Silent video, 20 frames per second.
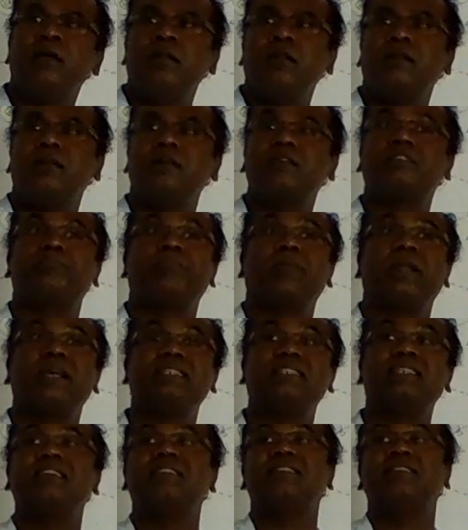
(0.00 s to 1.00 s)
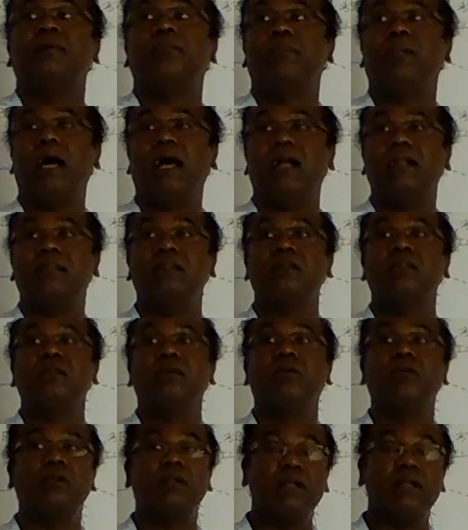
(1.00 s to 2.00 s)
is present in the blood in
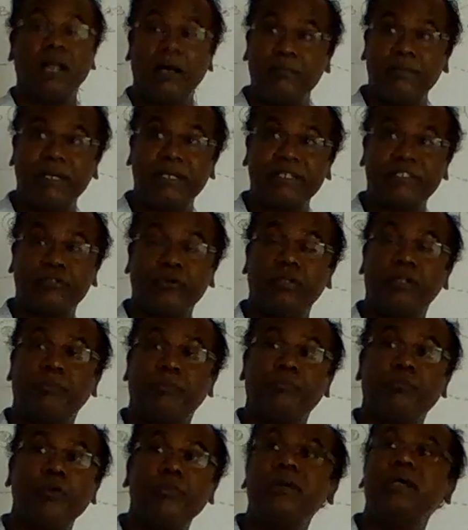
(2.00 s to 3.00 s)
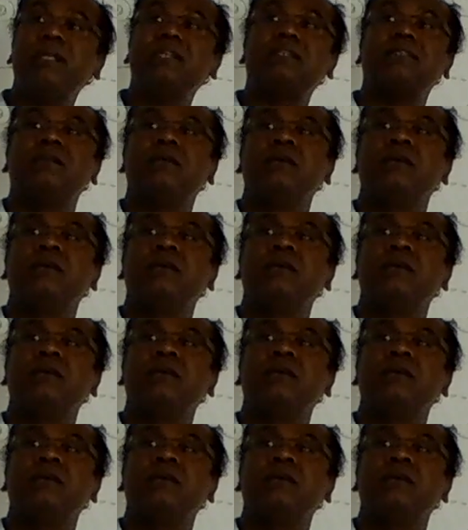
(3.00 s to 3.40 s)
good numbers. So the moment